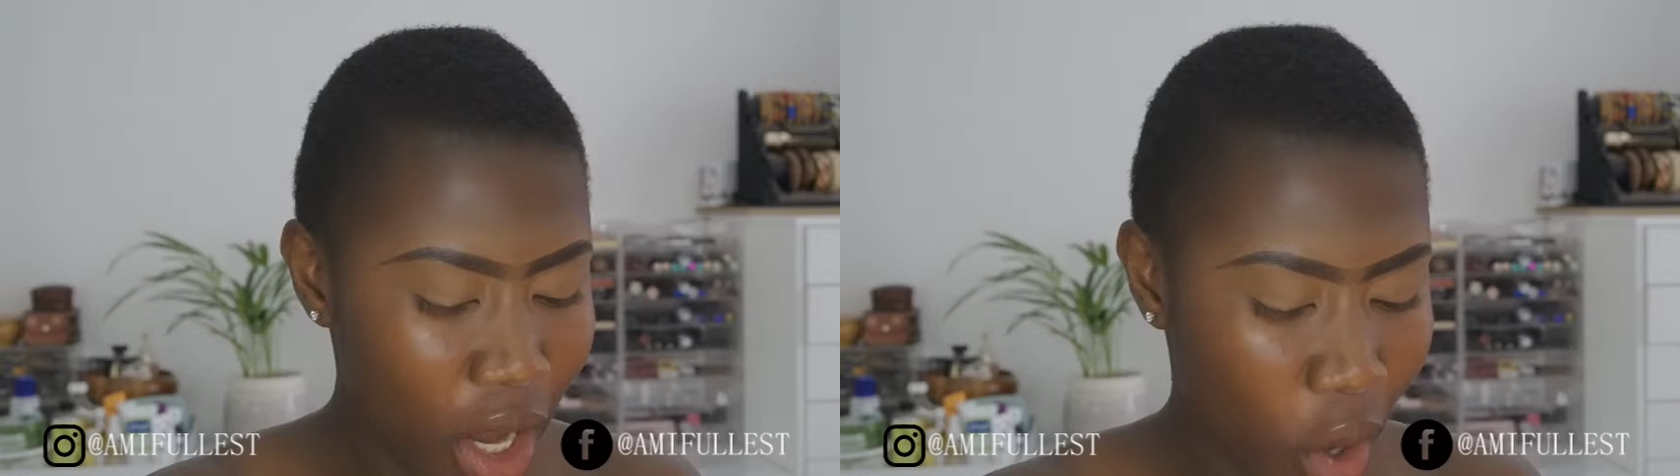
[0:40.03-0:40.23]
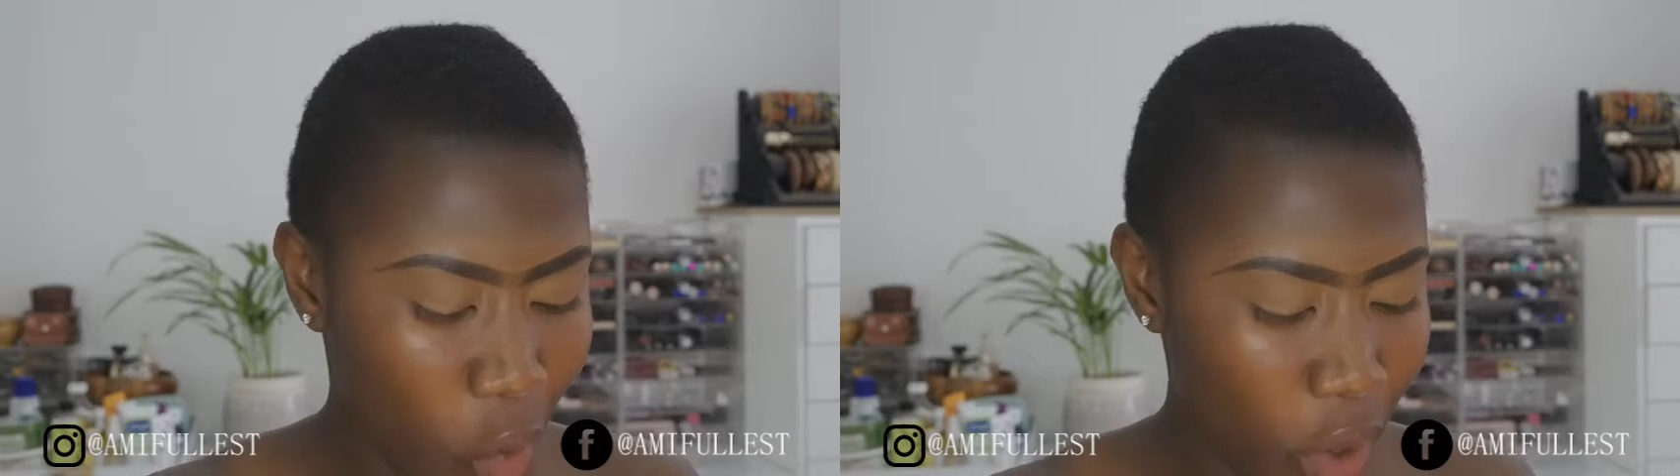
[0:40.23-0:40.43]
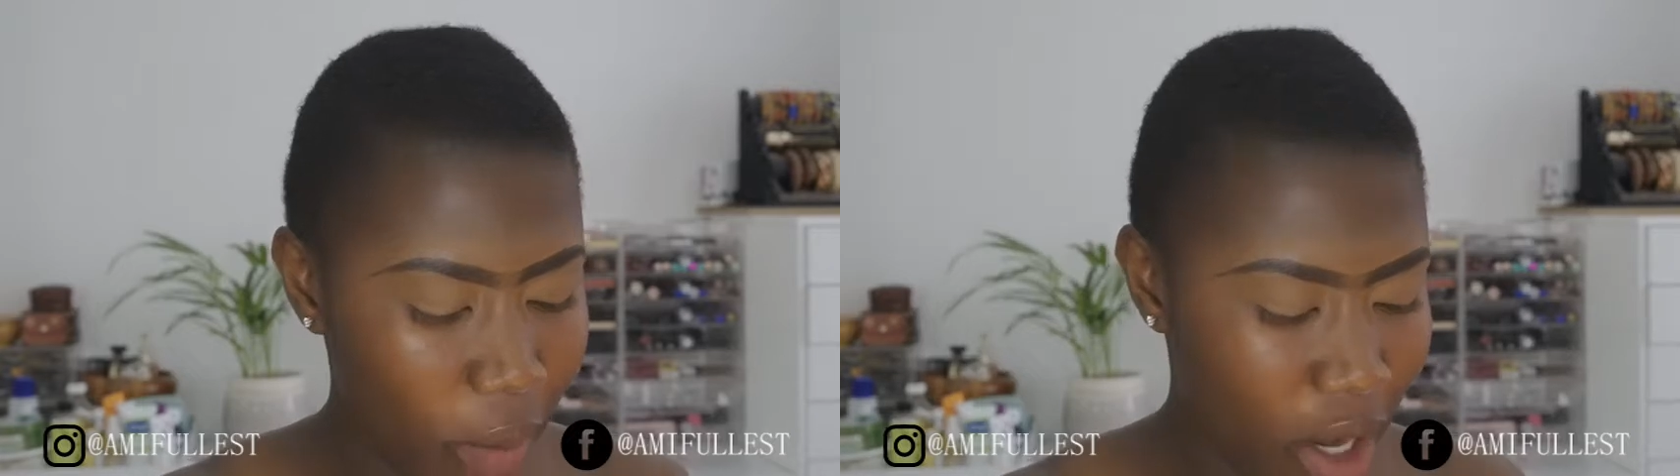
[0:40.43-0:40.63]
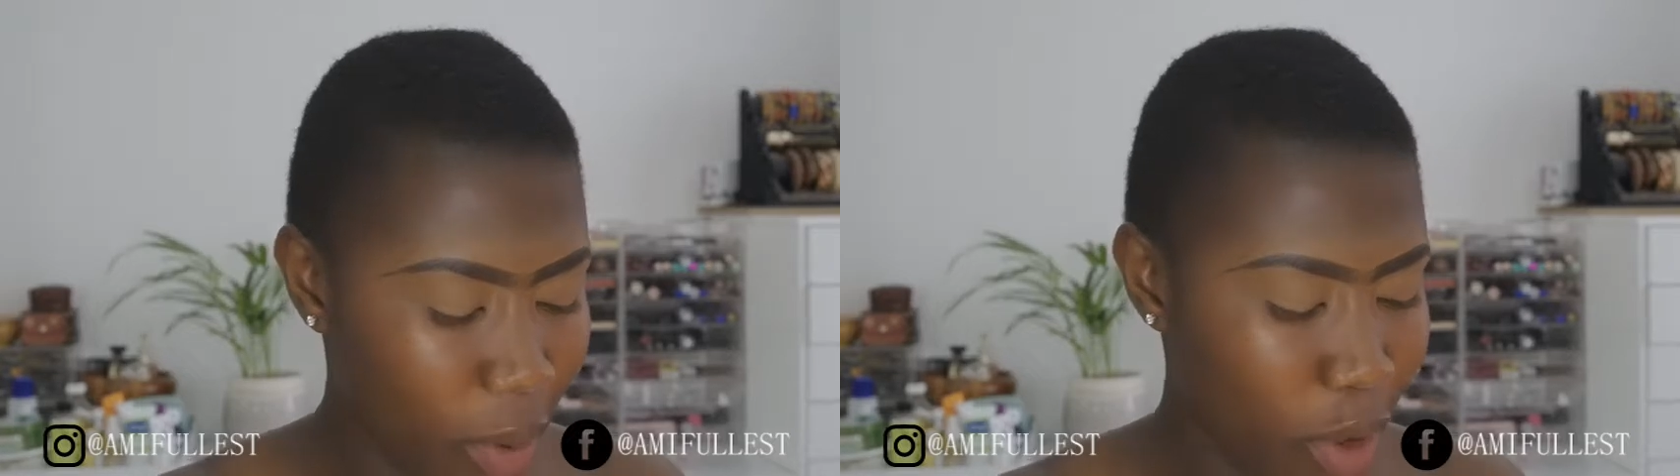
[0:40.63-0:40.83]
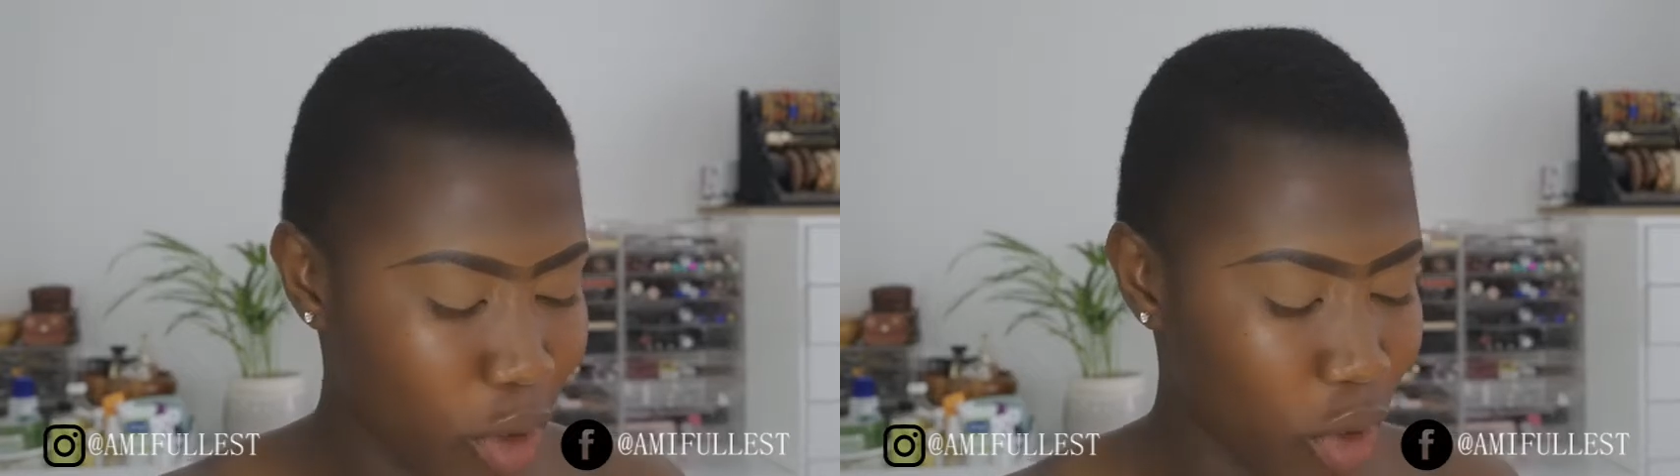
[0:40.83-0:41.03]
a quick
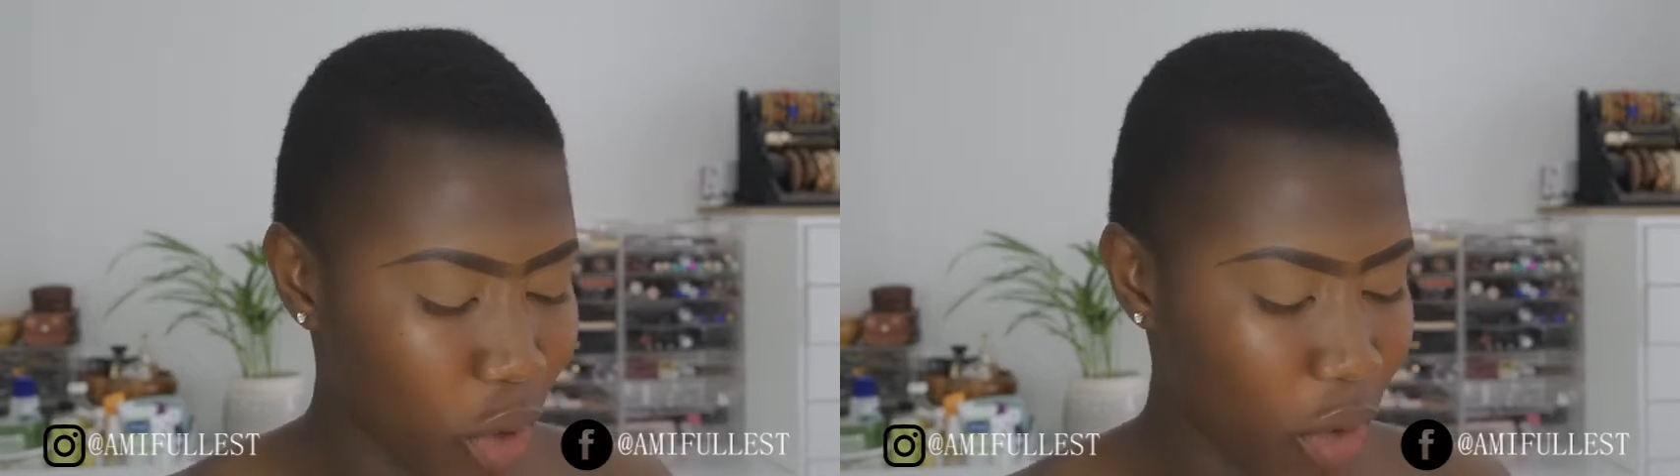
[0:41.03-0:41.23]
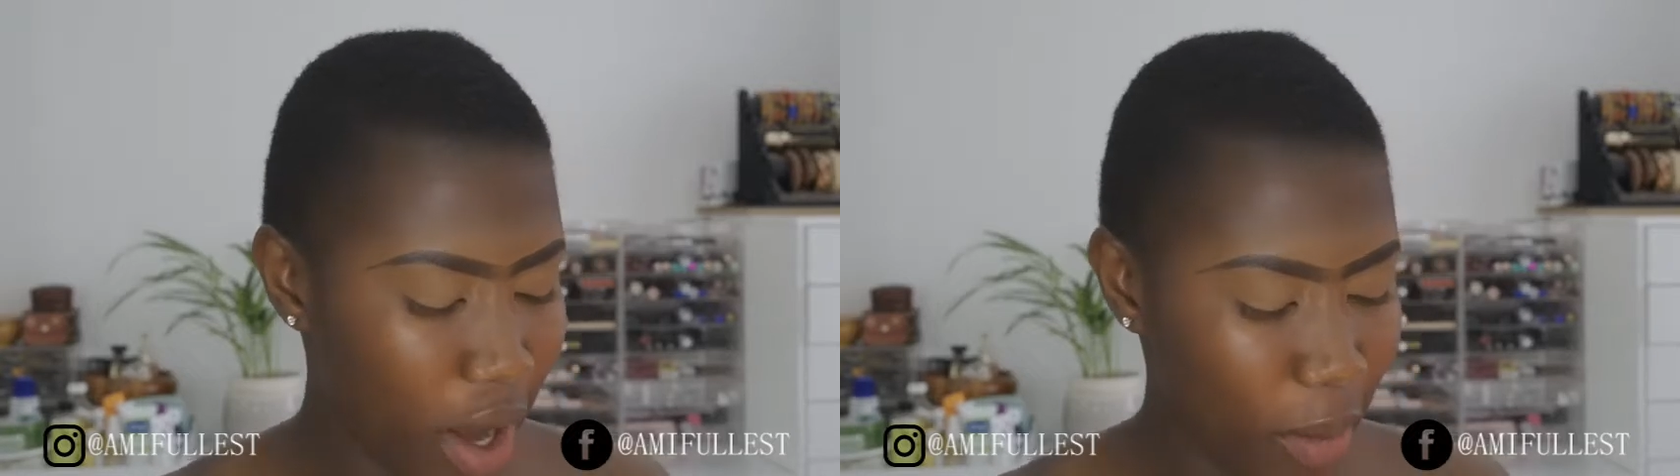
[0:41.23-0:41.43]
makeup look tutorial.